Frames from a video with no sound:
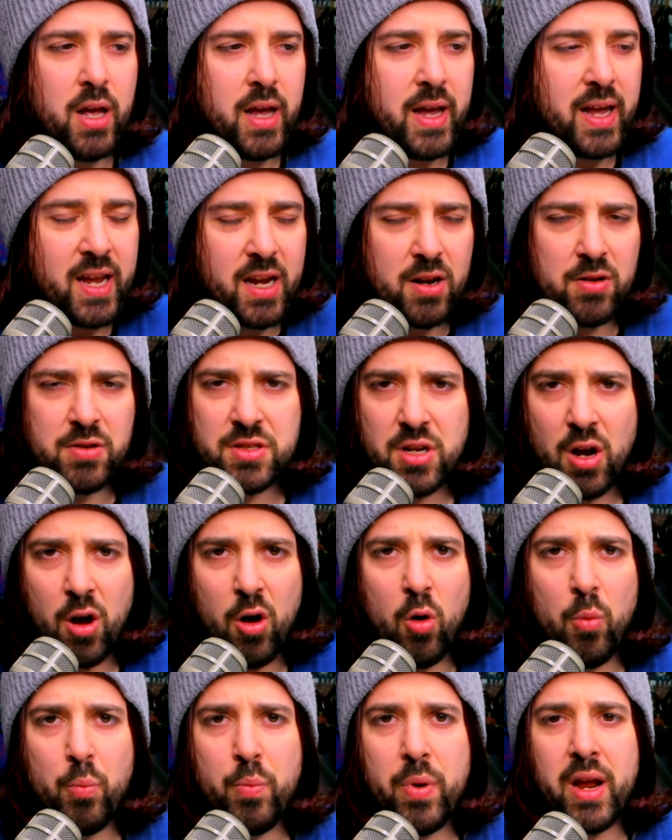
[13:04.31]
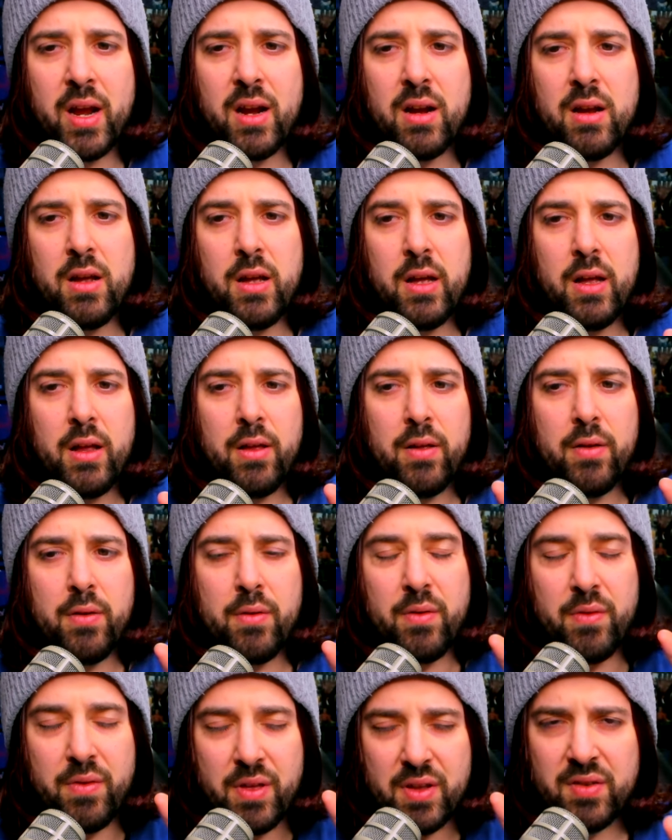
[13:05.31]
Here's to hoping
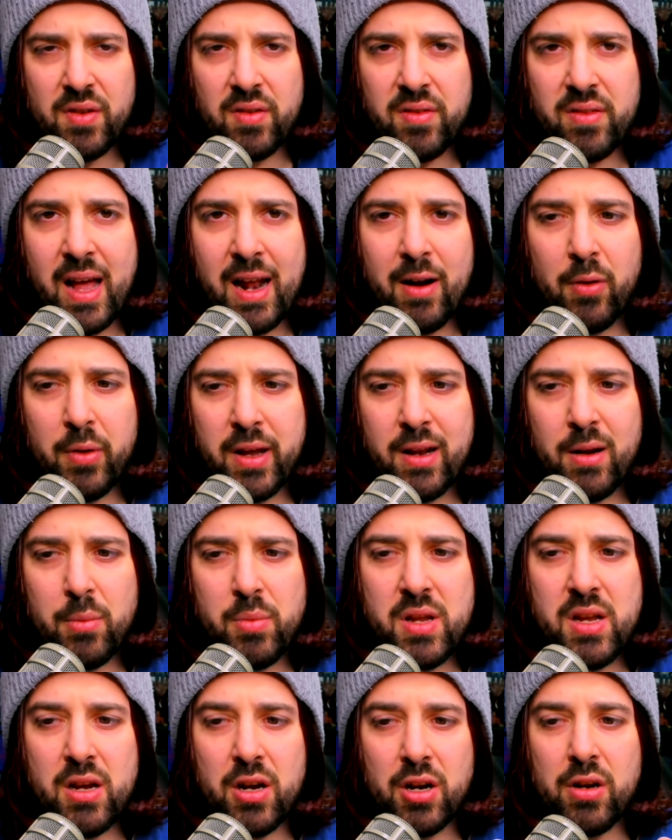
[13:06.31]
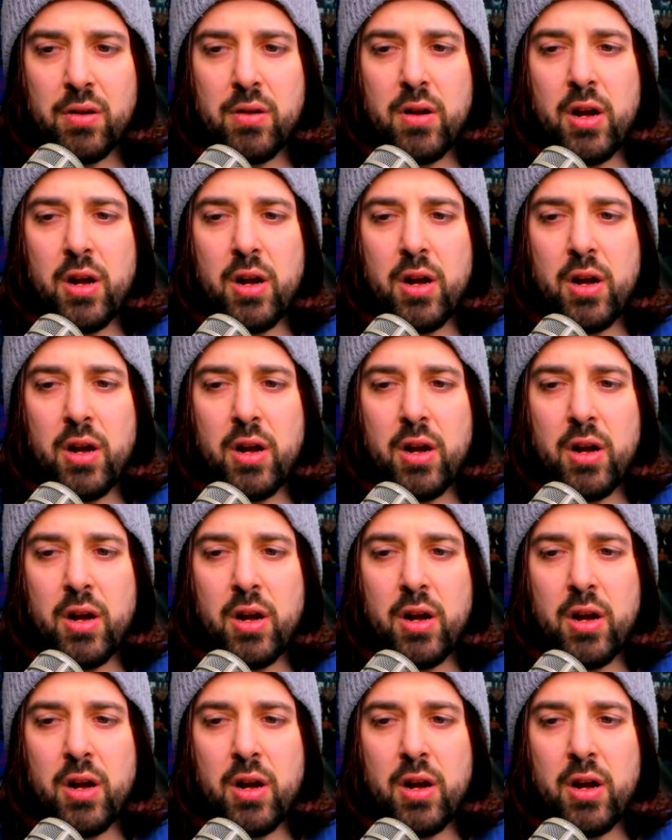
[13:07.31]
this is not only going to be a,